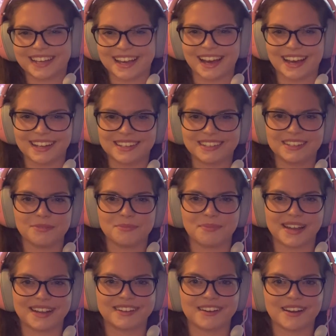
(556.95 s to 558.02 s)
cut the
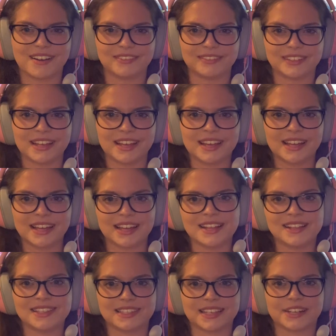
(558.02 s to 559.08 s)
background
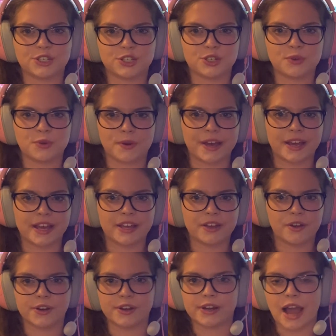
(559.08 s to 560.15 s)
in such a way,
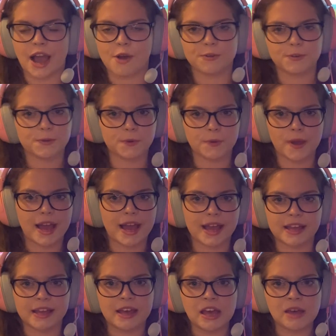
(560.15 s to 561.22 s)
or how do
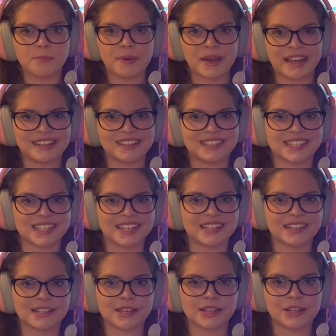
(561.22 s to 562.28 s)
I pace
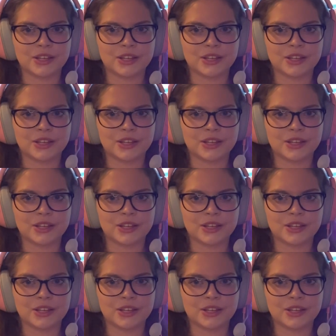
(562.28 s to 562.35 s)
it